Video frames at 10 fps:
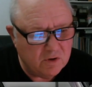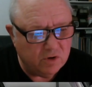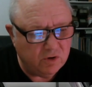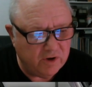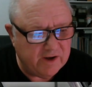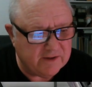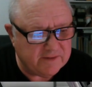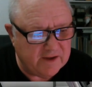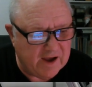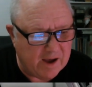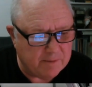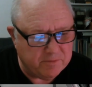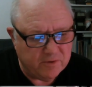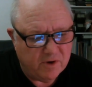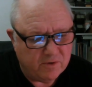Looking at the app,
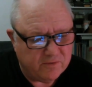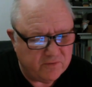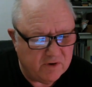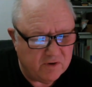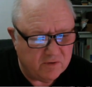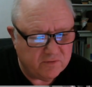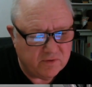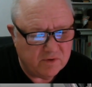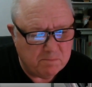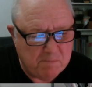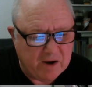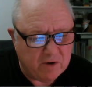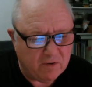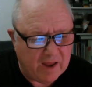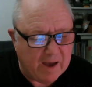you'll notice there's
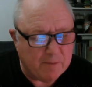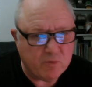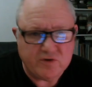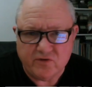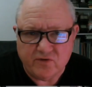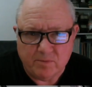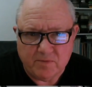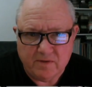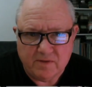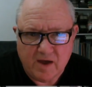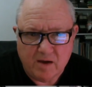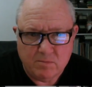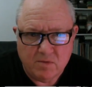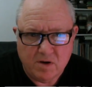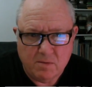Maker Lab, which is something that
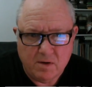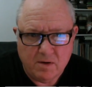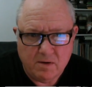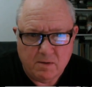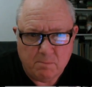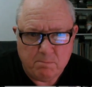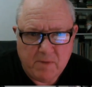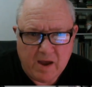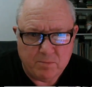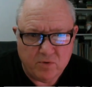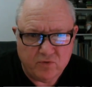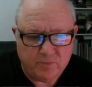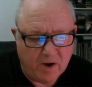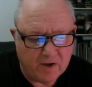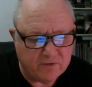Bambu
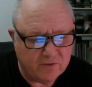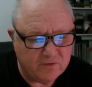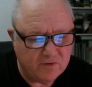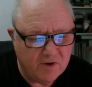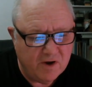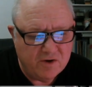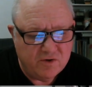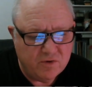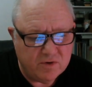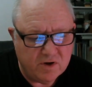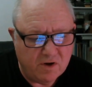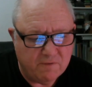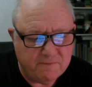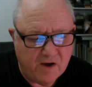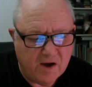sponsors. You can go
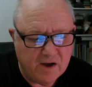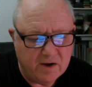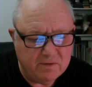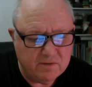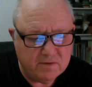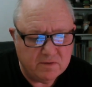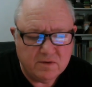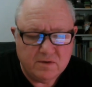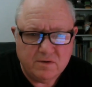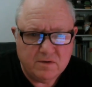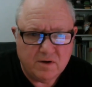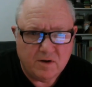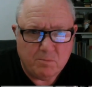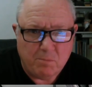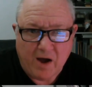find
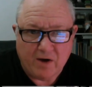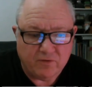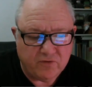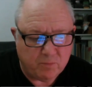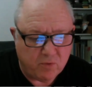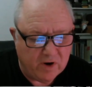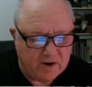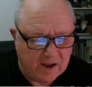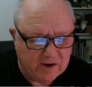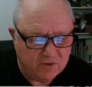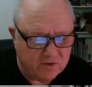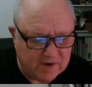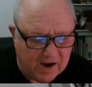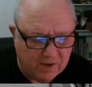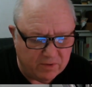models to print and you could
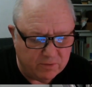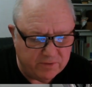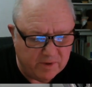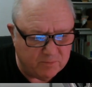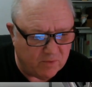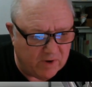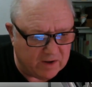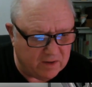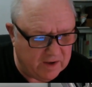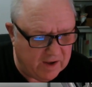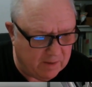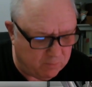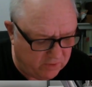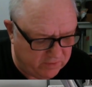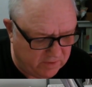download them directly and
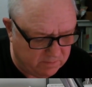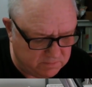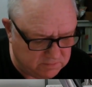print them.